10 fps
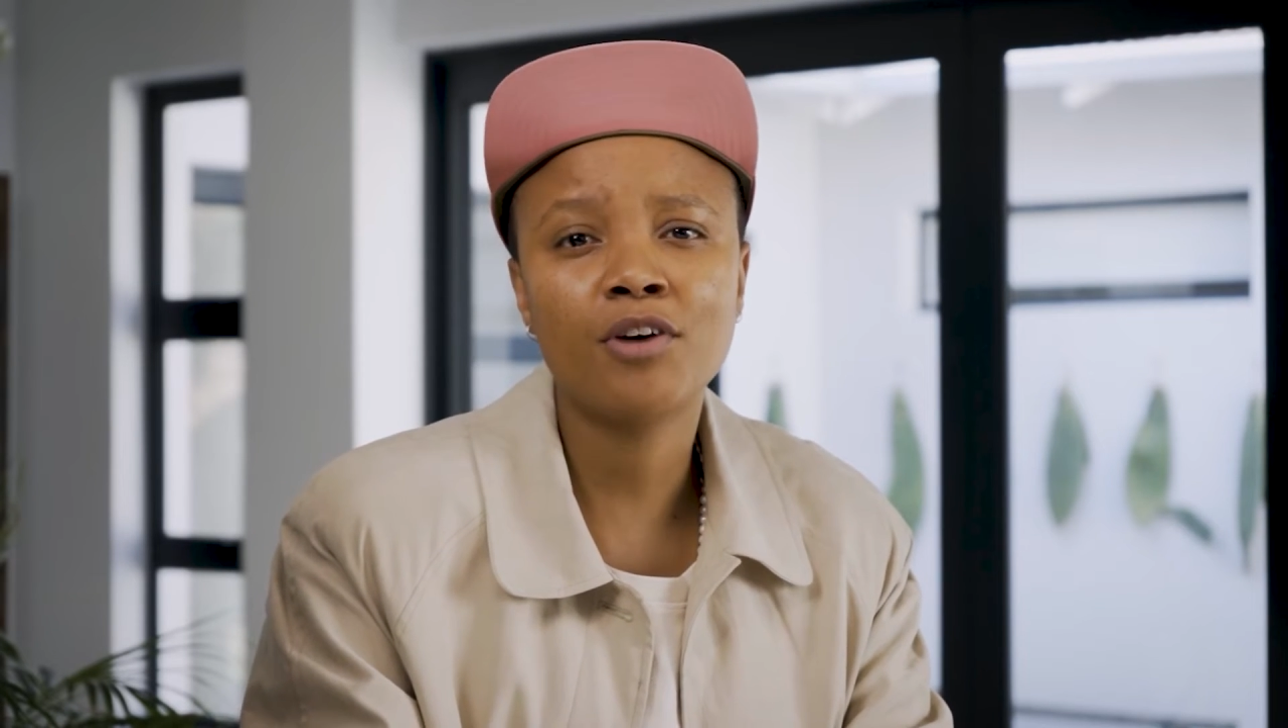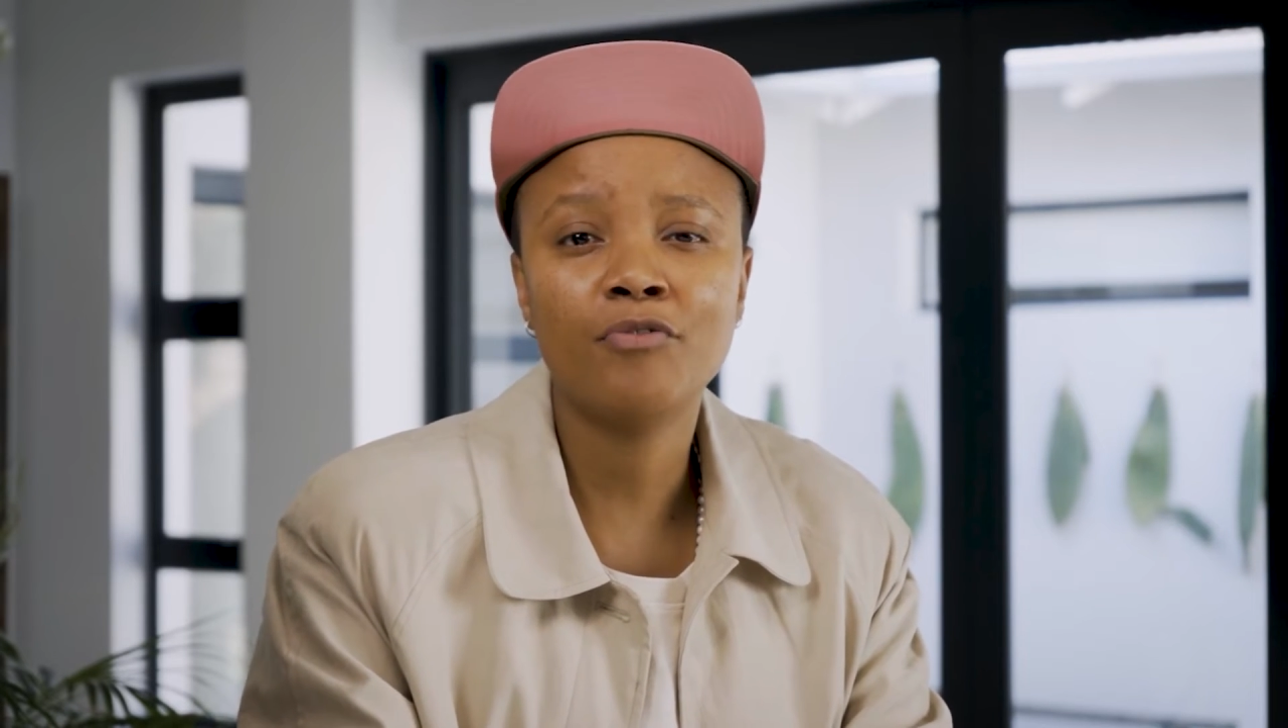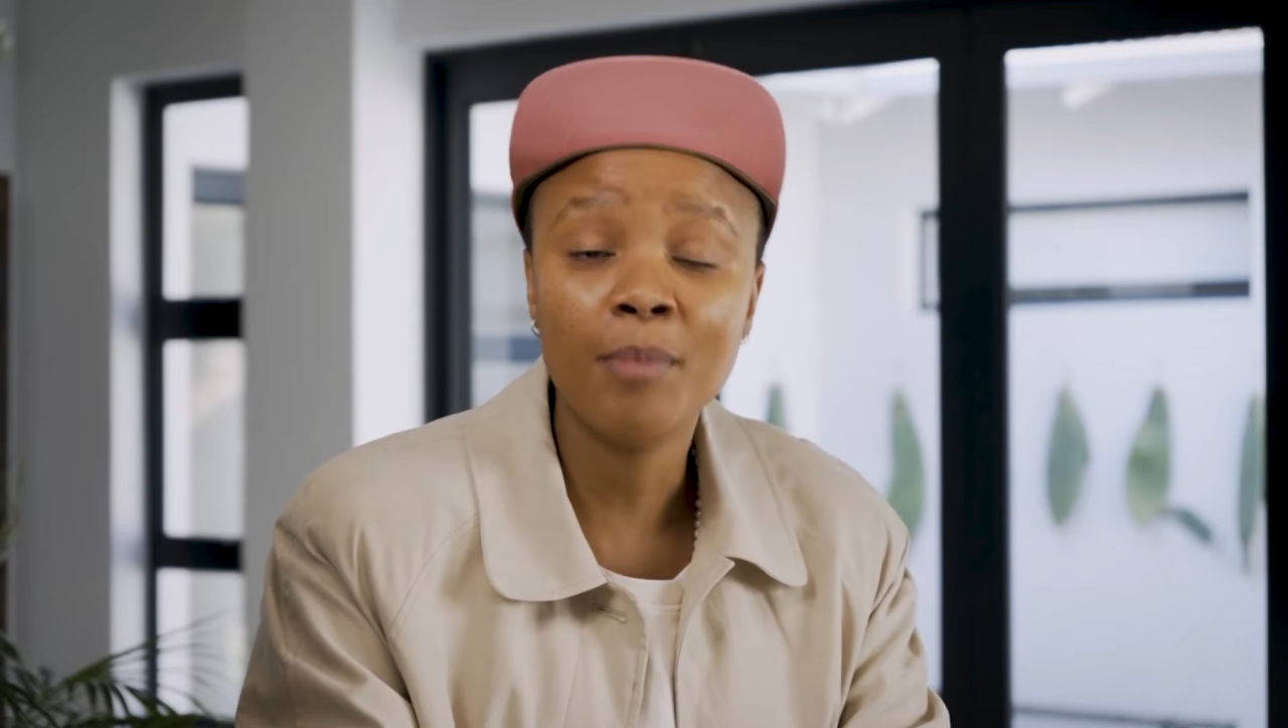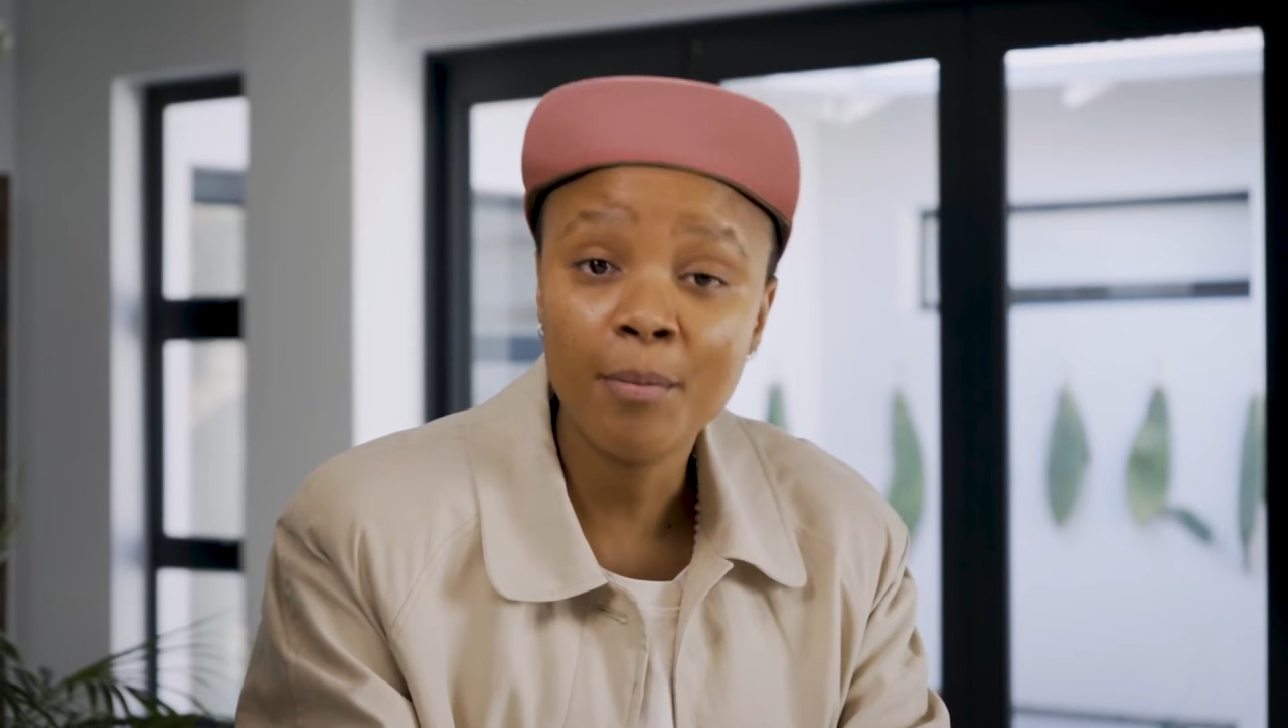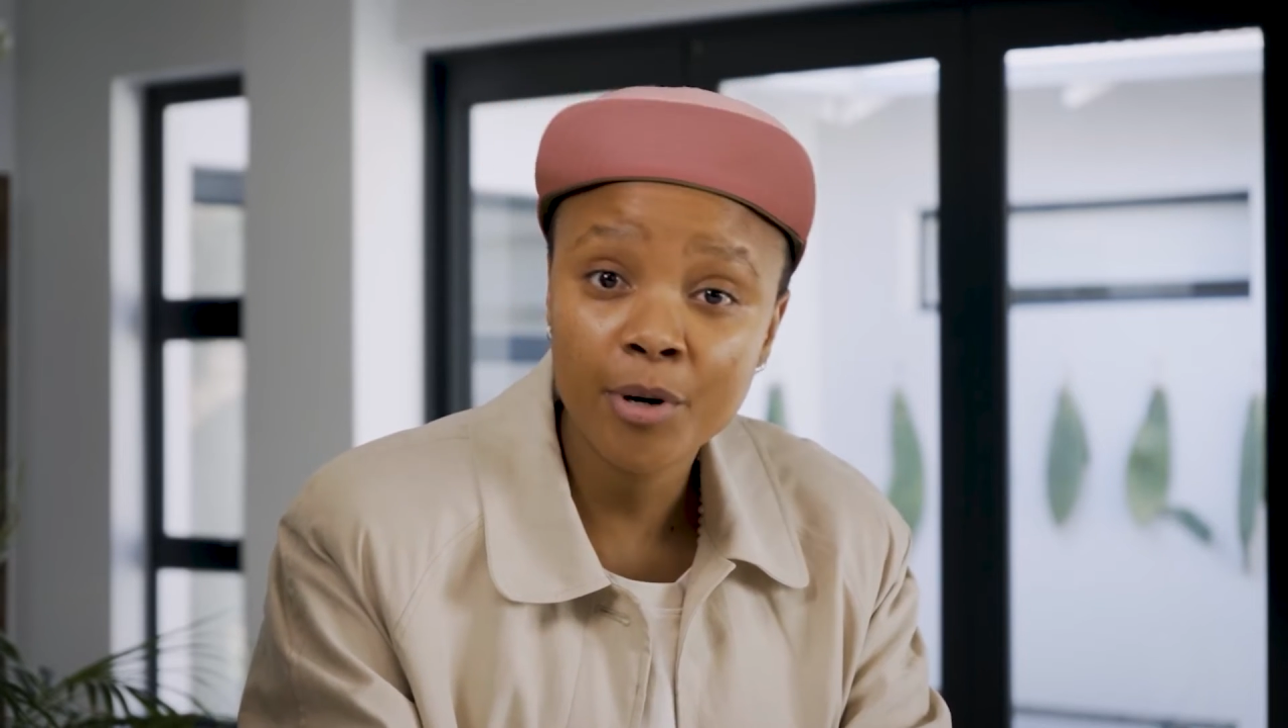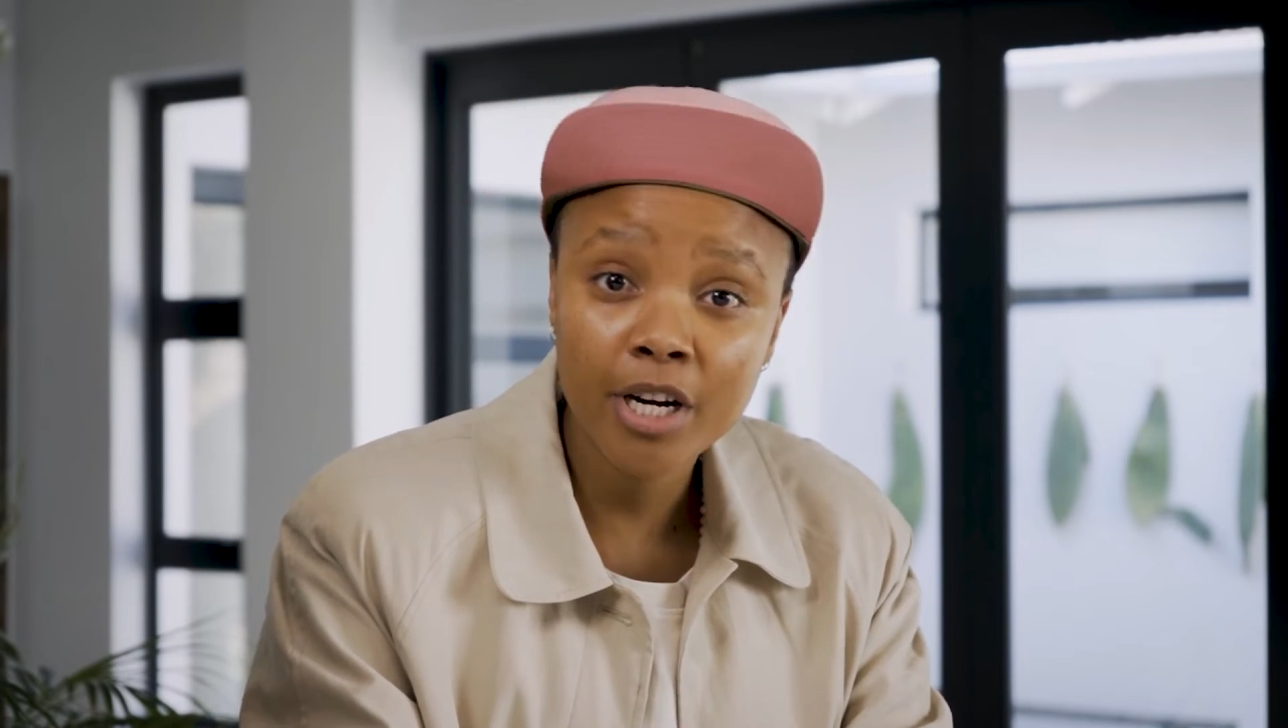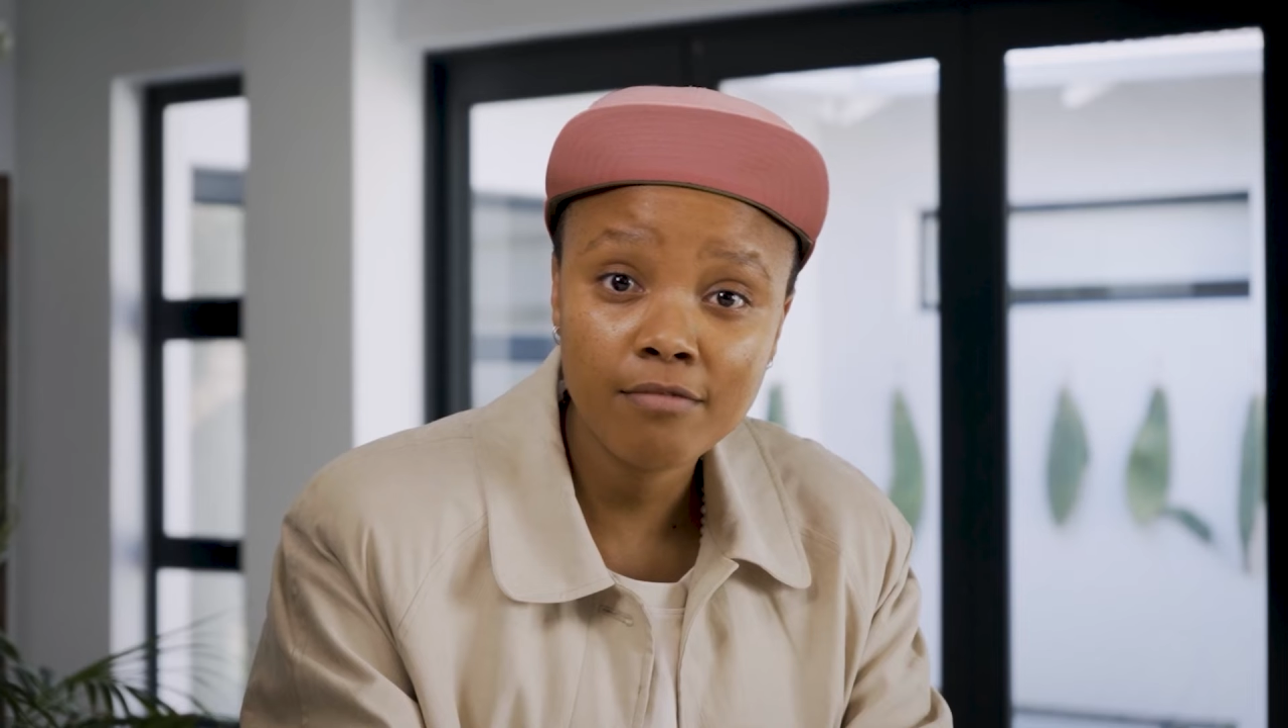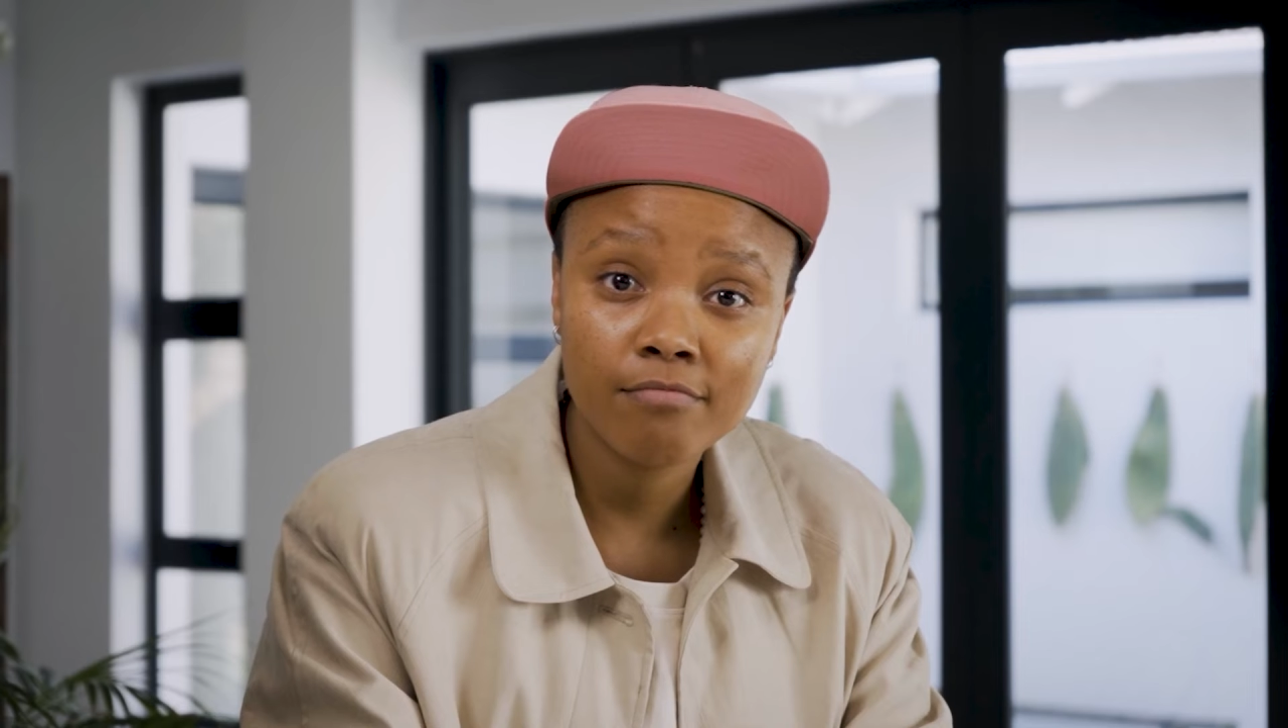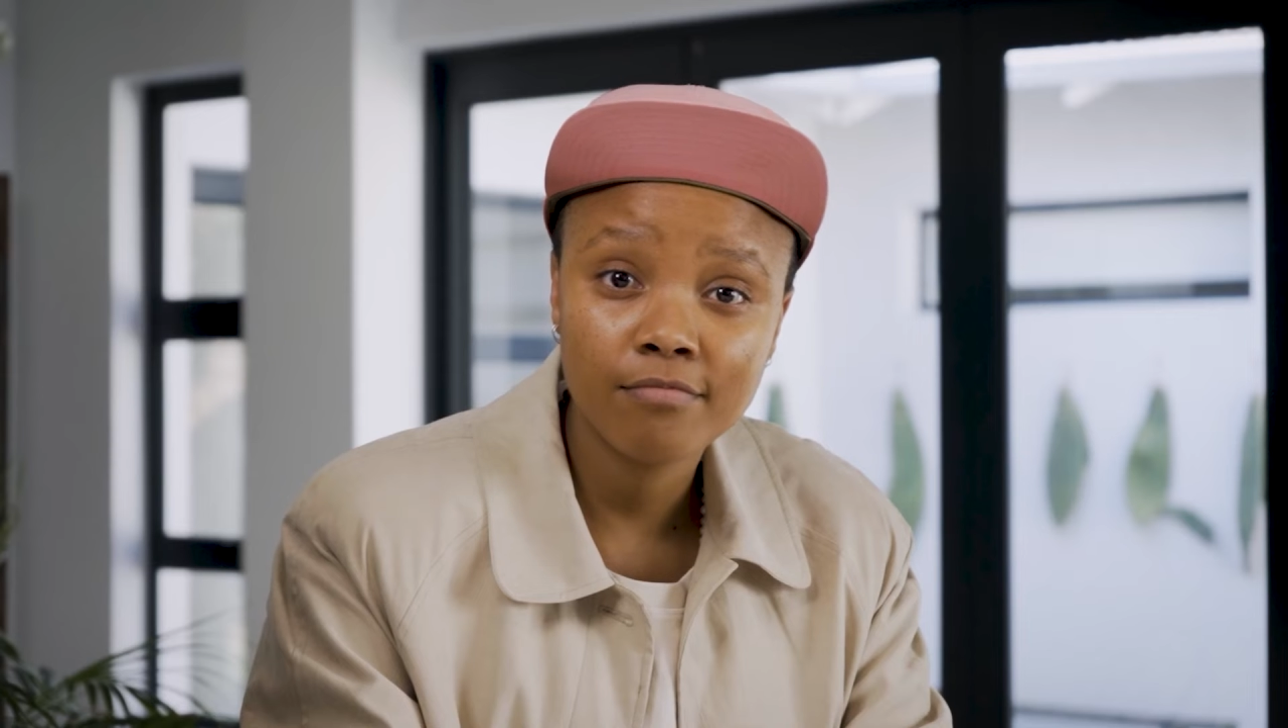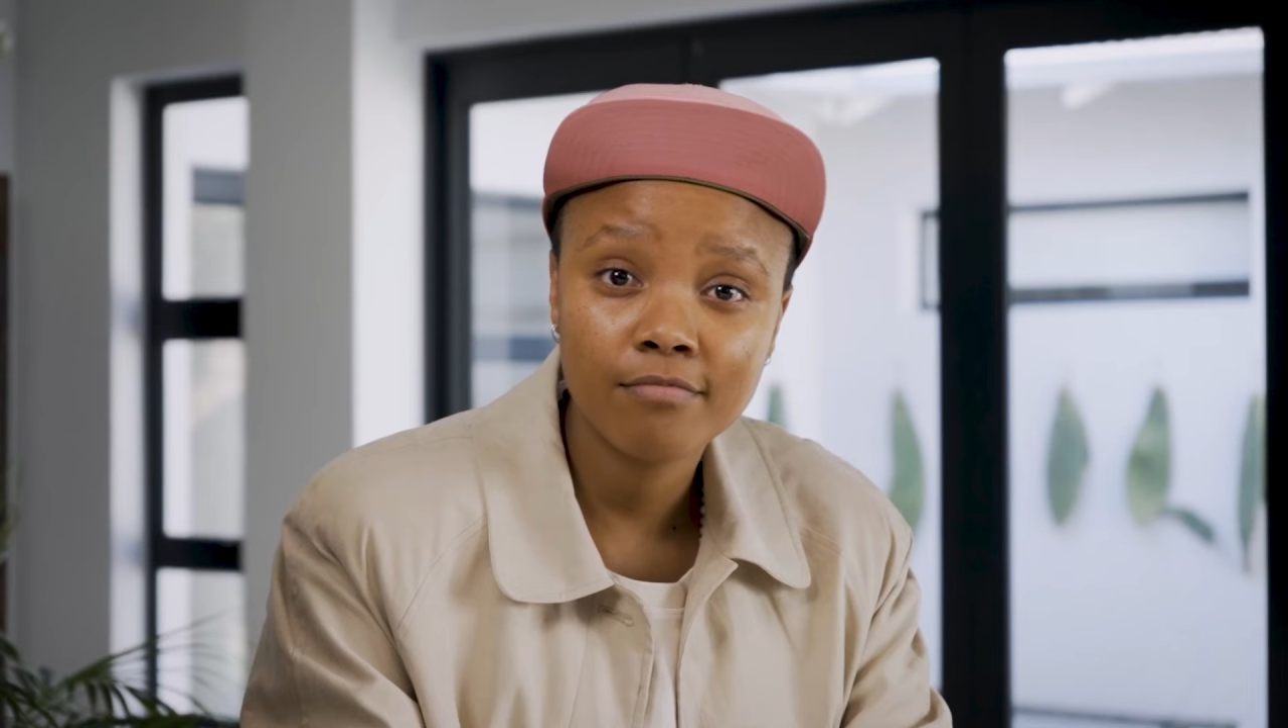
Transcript: of remembering,